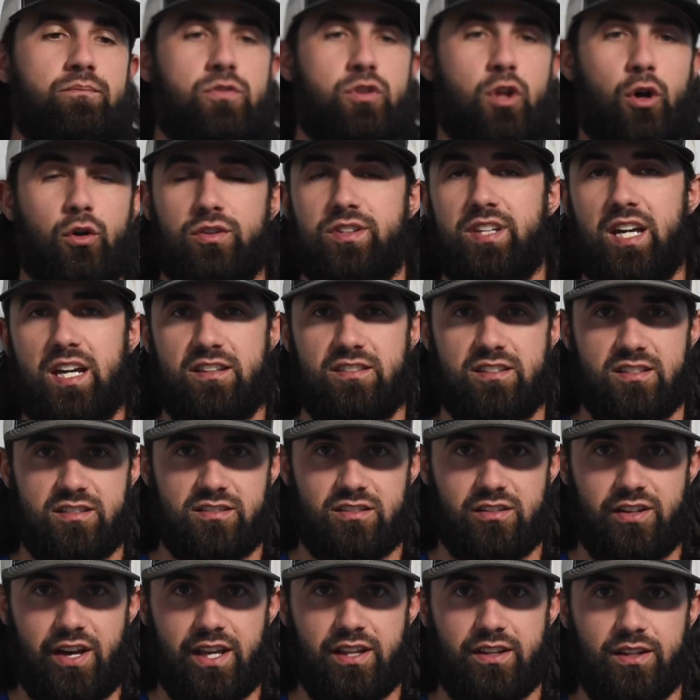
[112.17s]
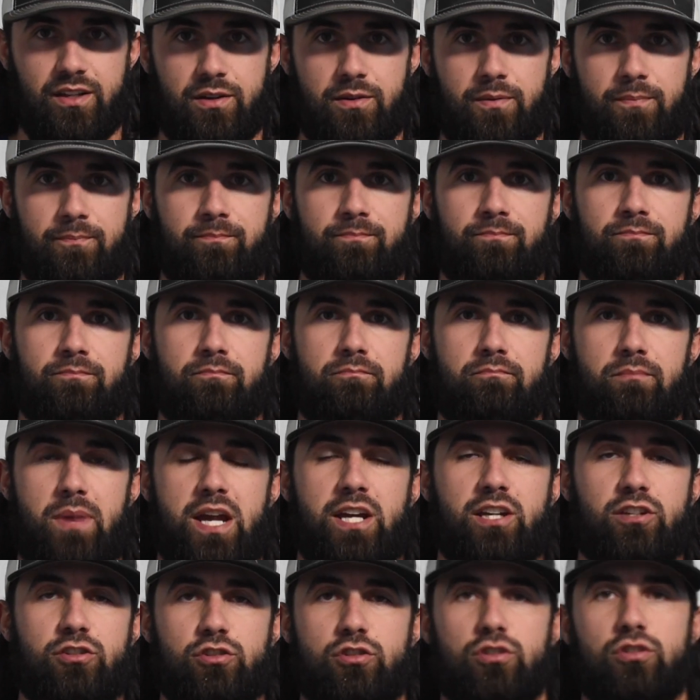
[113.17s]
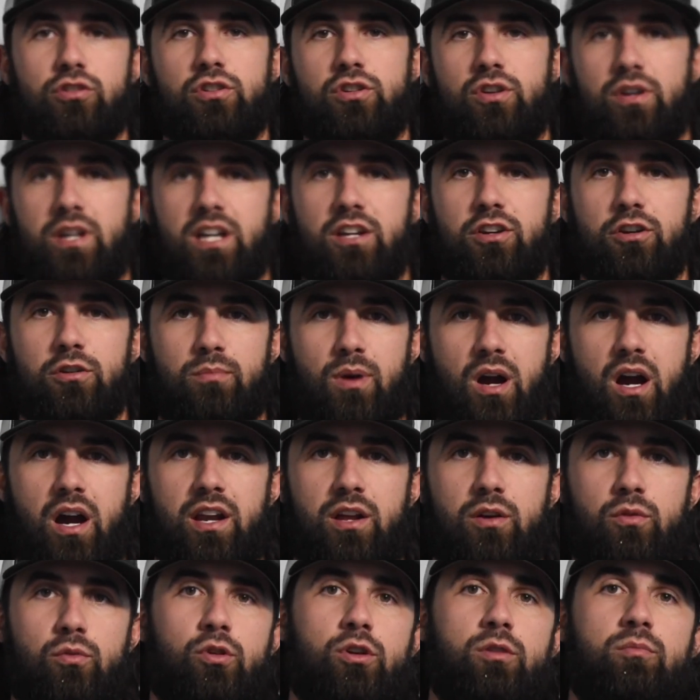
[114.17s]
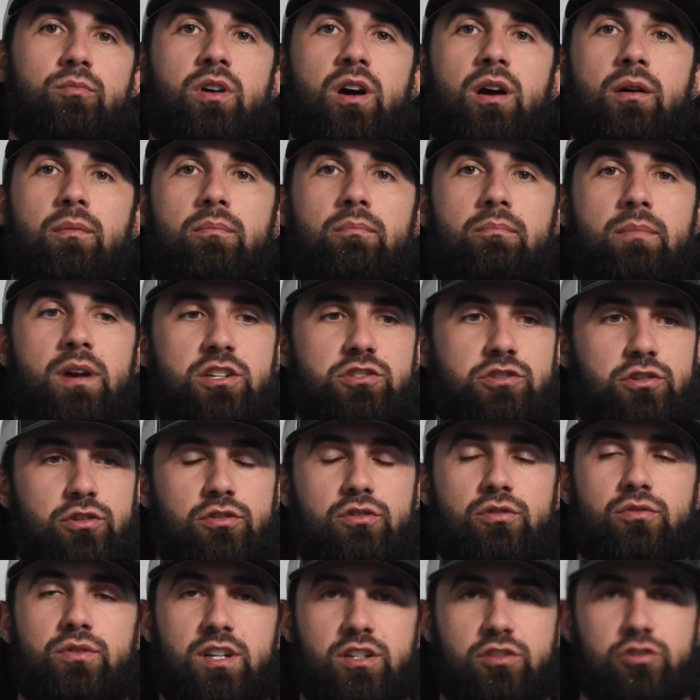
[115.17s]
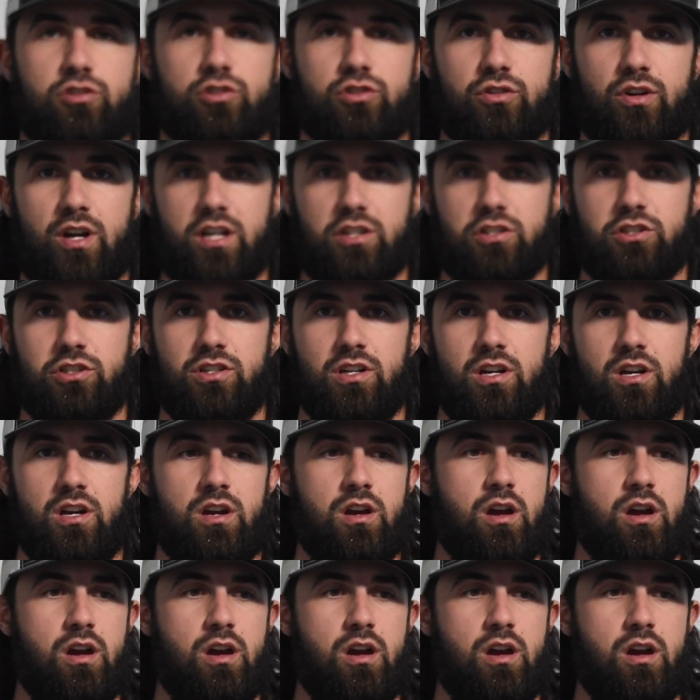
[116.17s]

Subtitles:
Don't take this lightly. Make sure you get your body warmed up. Make sure you get stretched.